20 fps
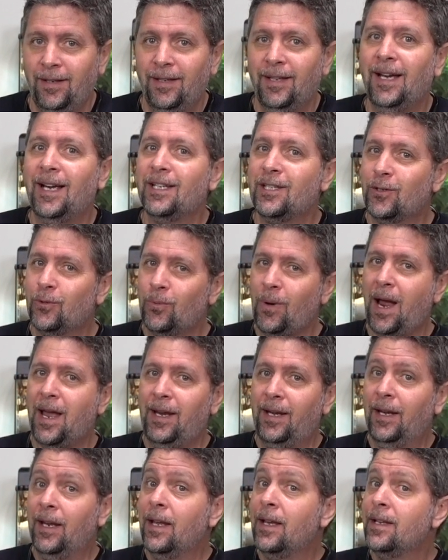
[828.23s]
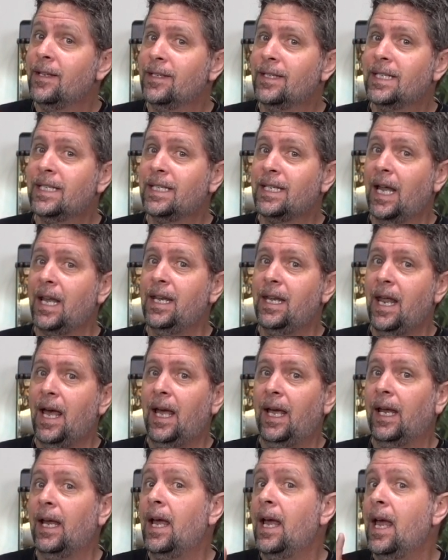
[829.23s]
That's right,
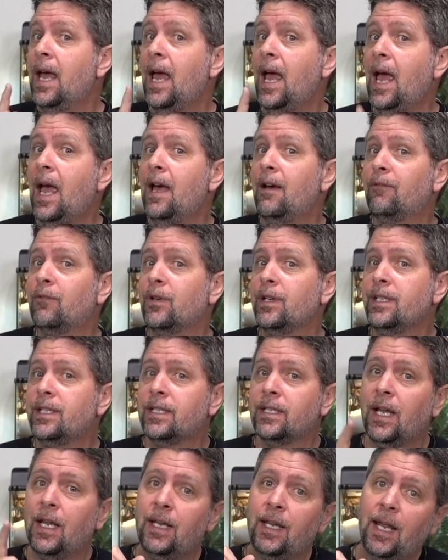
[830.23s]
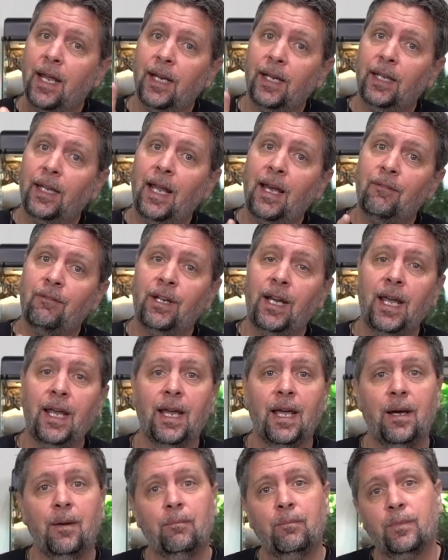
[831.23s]
Sunday. Every Sunday, 11
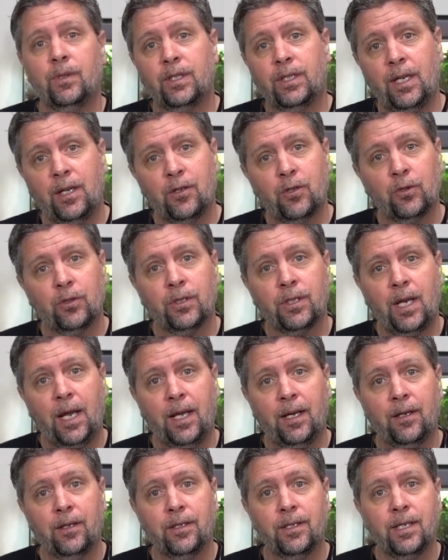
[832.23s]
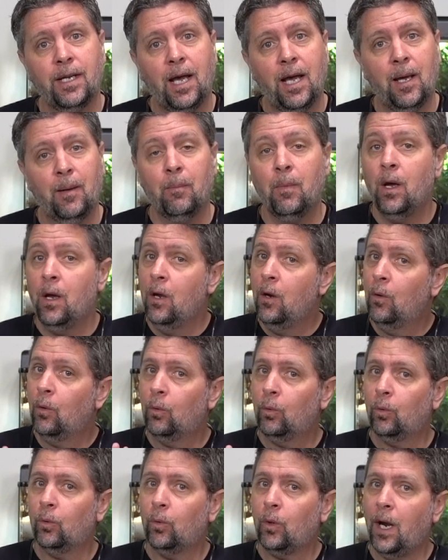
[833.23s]
a.m. Central Standard Time.
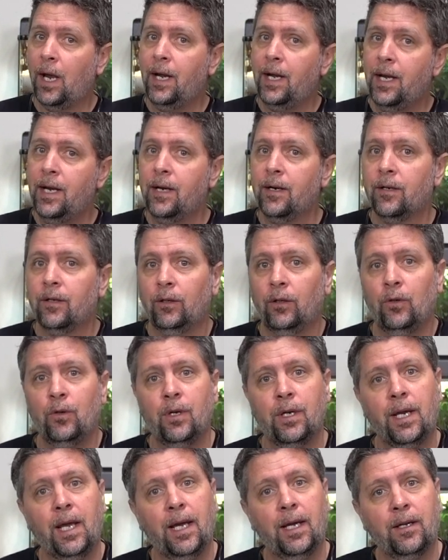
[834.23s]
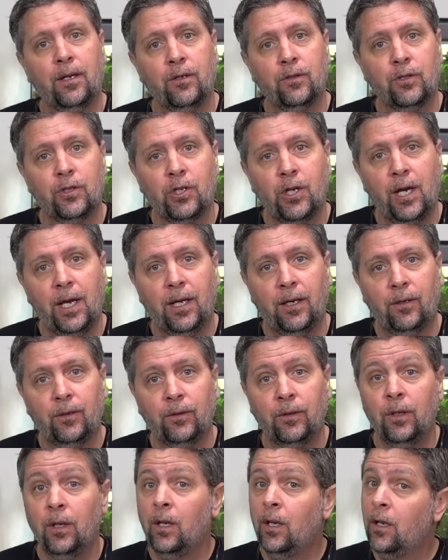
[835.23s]
Right here, Luna Geckos channel.